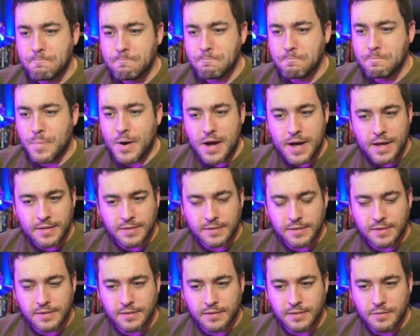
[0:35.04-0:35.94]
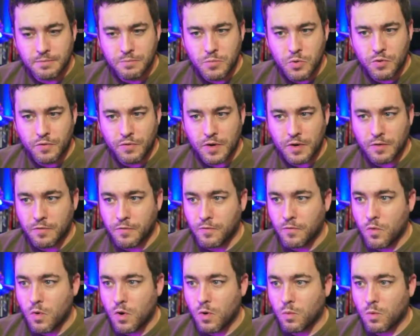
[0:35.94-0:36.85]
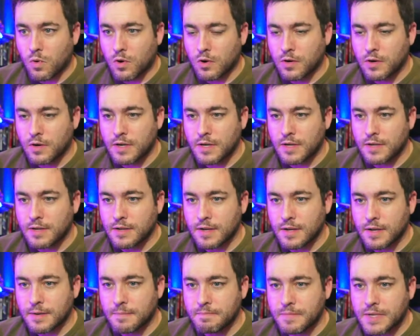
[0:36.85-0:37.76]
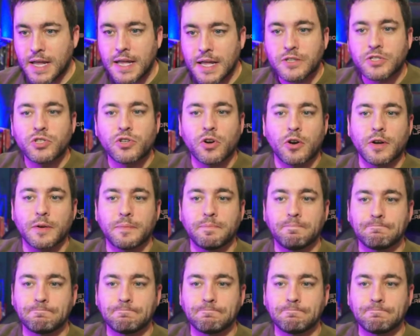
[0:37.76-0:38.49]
But moving forward, uh, to get started,